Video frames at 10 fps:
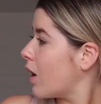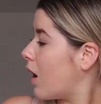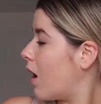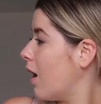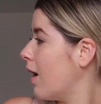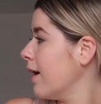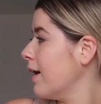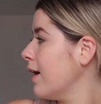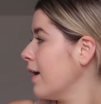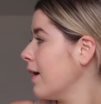
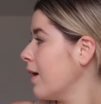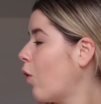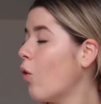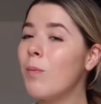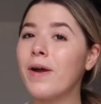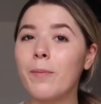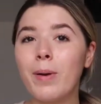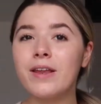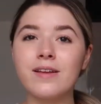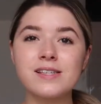All my
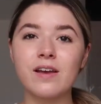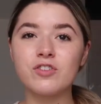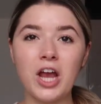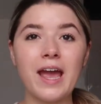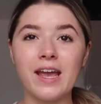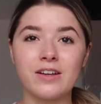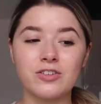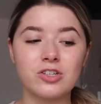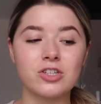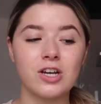opinions have
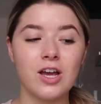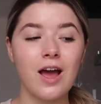changed.